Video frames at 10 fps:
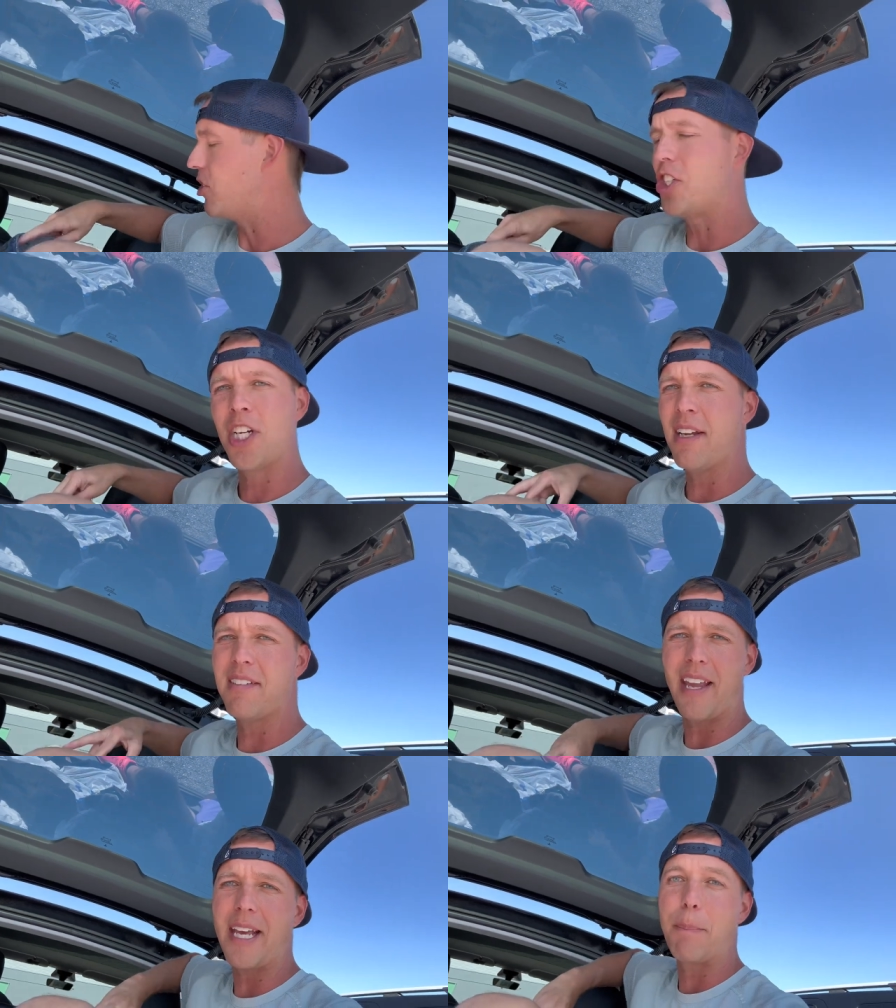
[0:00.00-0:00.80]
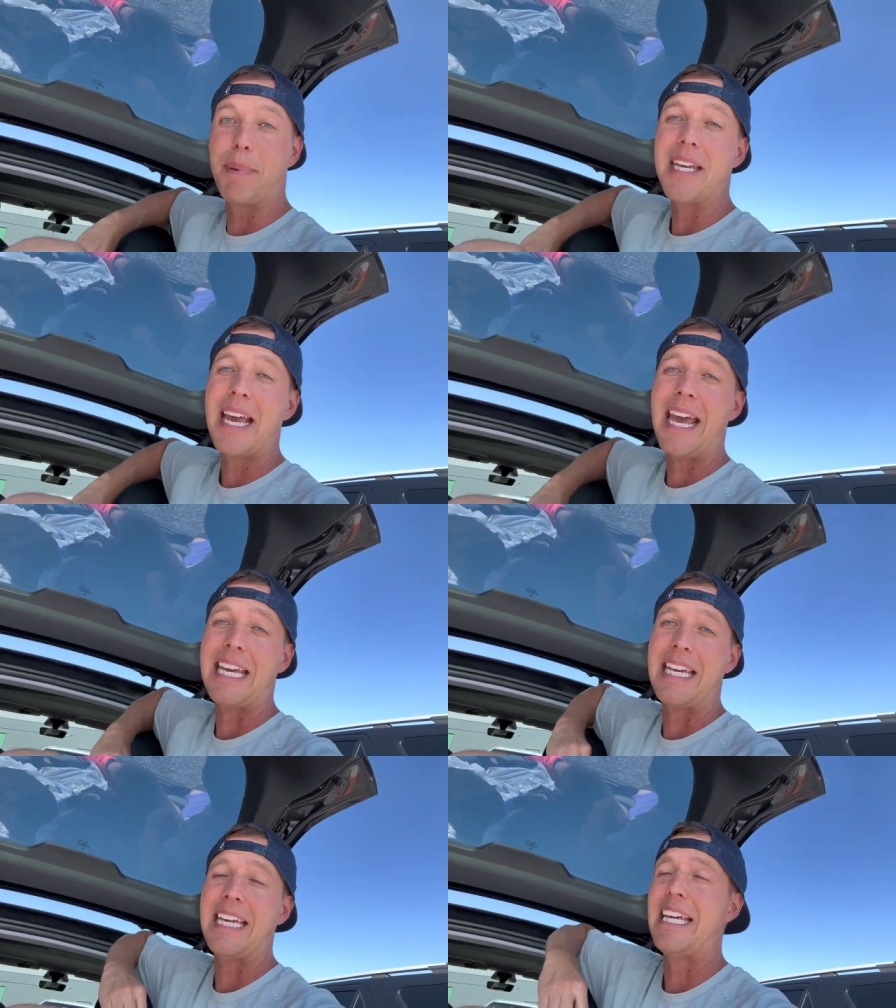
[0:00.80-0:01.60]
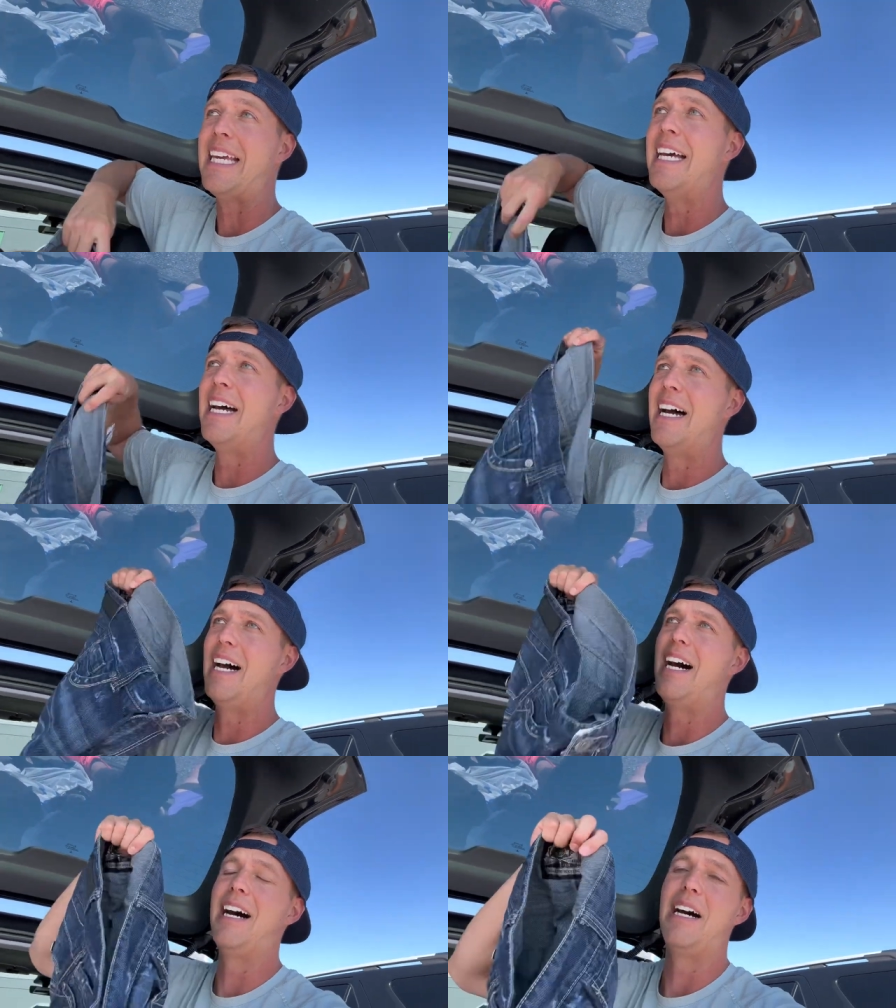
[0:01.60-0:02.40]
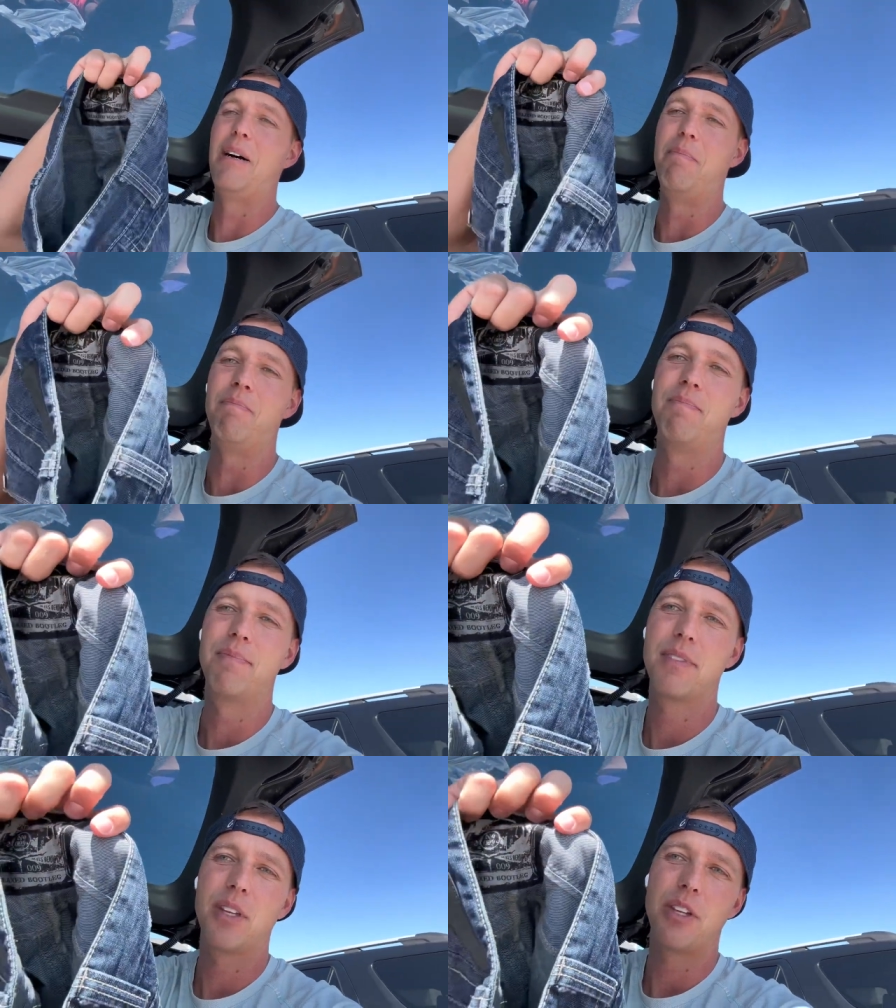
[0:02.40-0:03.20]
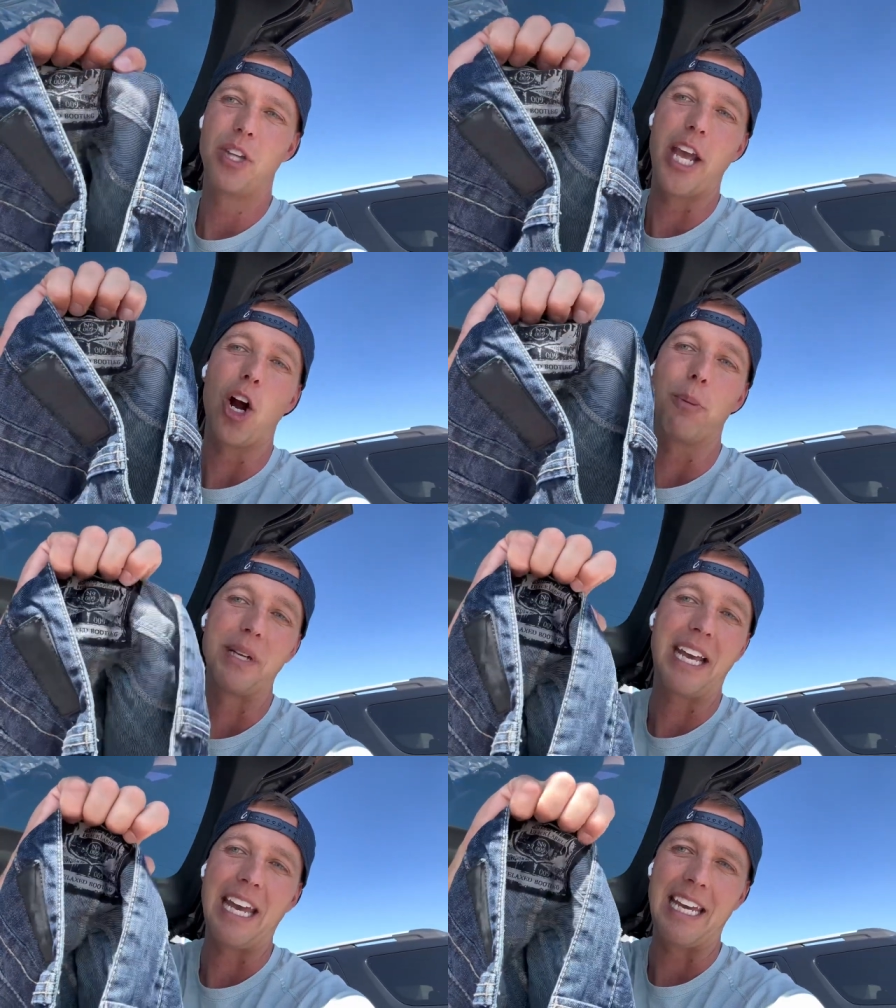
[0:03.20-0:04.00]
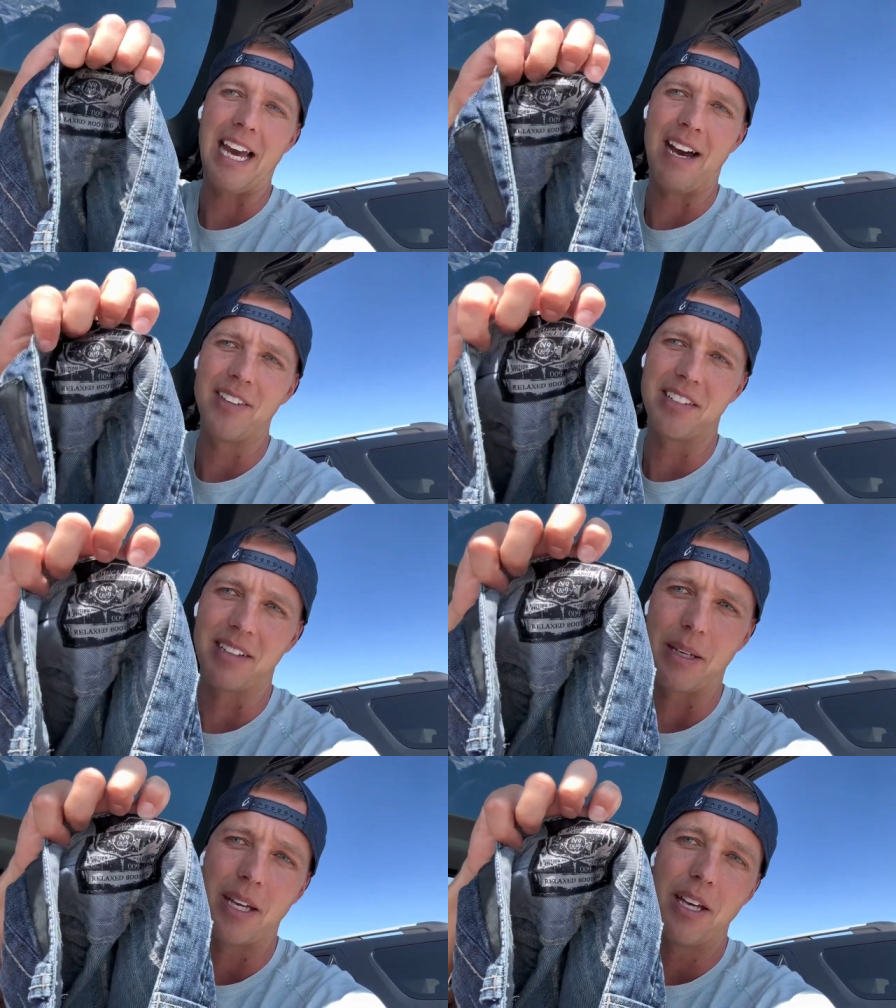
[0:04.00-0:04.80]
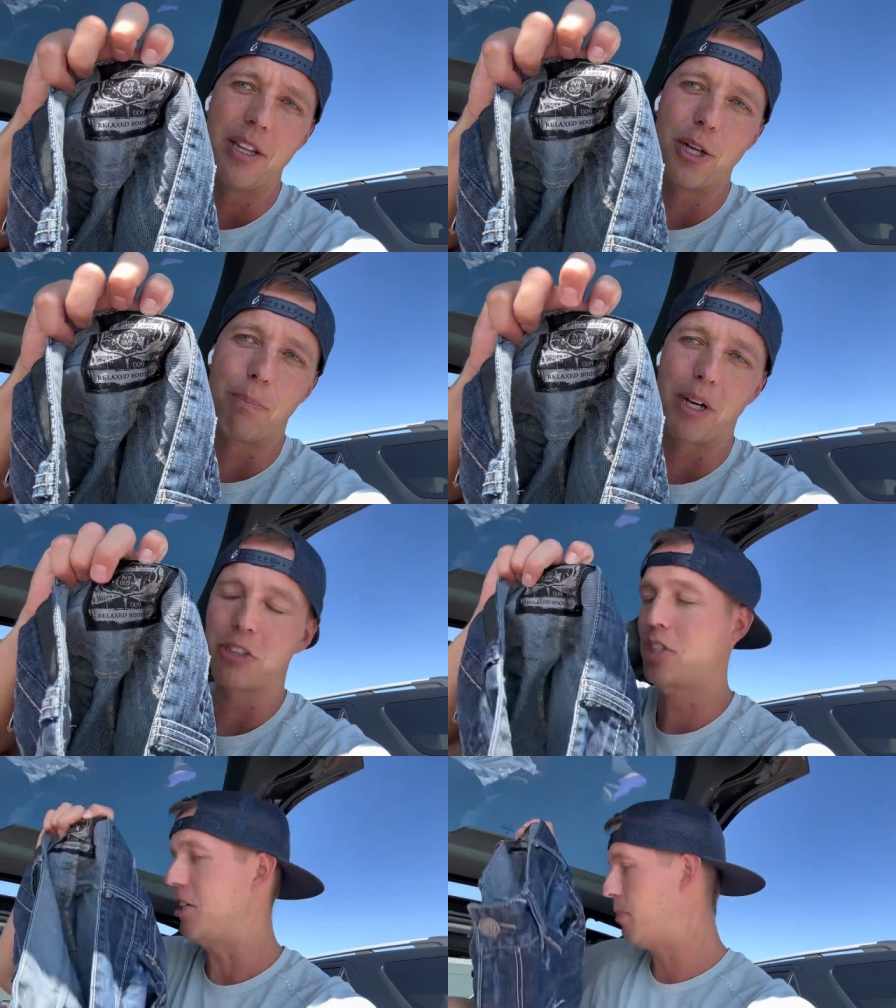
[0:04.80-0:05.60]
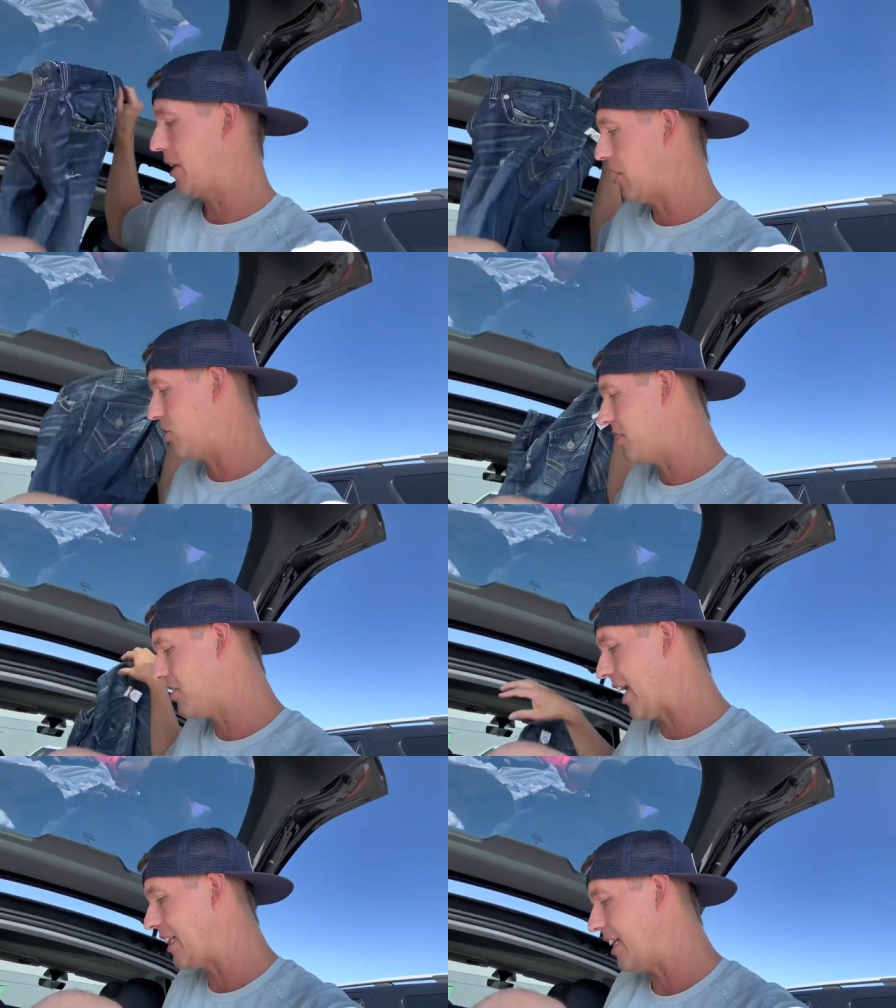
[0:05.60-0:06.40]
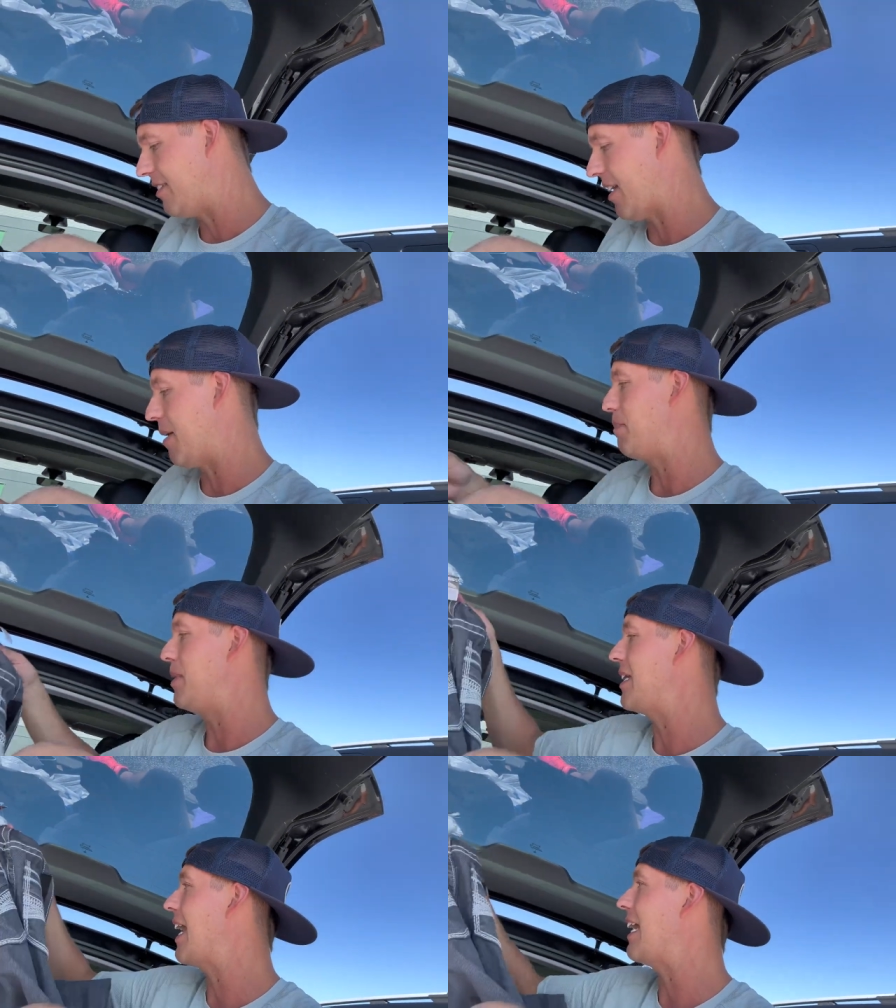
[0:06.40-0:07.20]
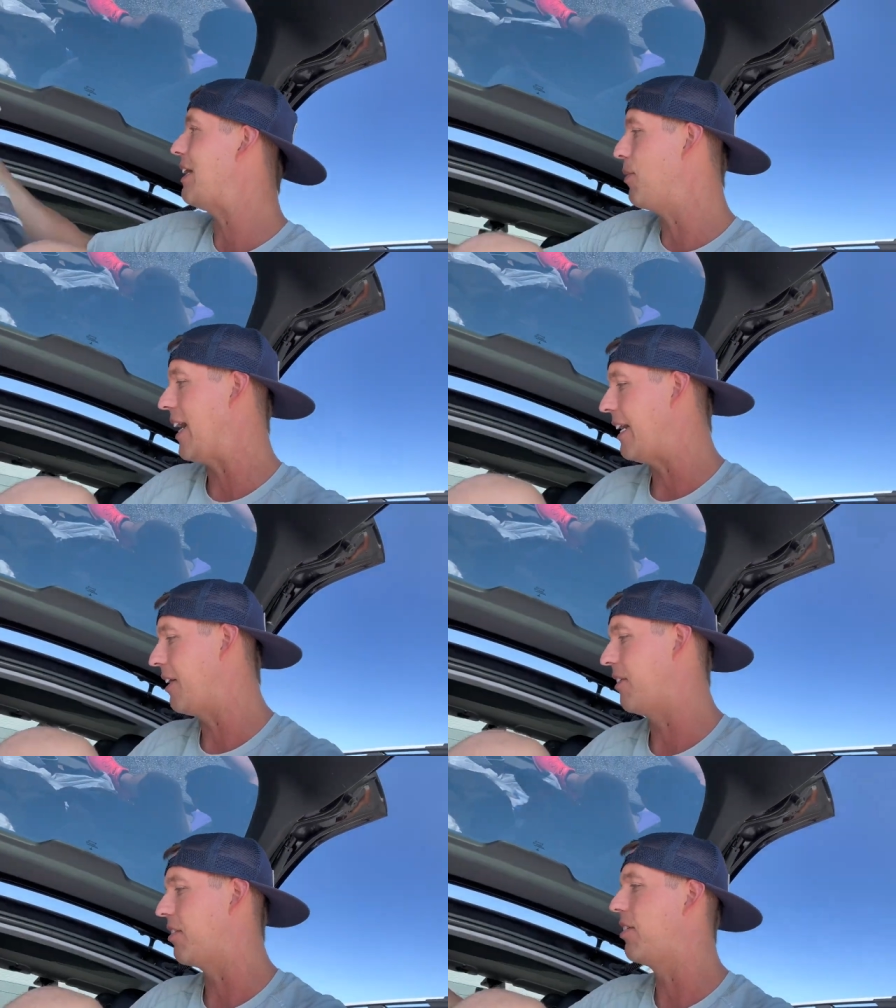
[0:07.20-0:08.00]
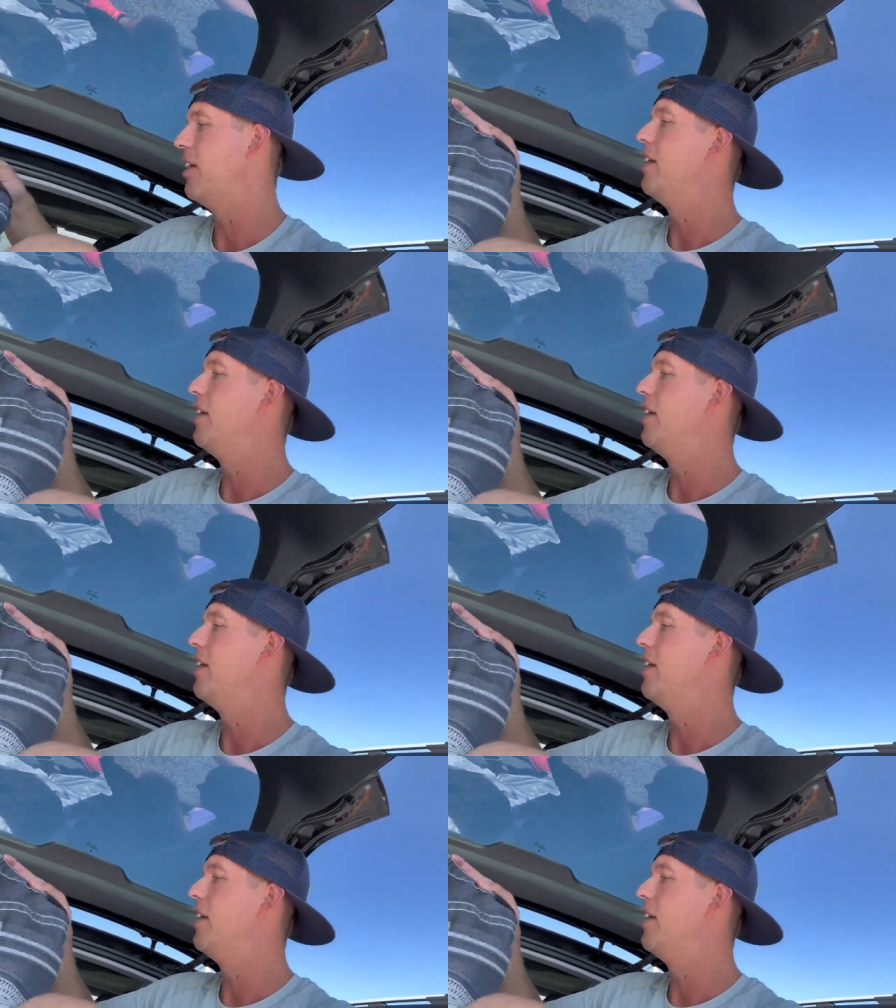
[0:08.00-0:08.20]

They're just like BKE. Um, they are BKE, obviously. They're buckle jeans, but they're just like these uh, BKE right here's.